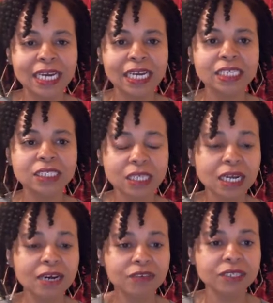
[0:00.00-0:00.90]
is to
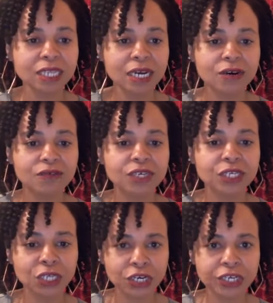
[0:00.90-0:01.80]
love yourself,
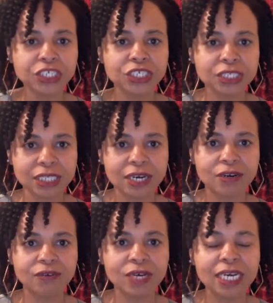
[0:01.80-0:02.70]
encourage yourself.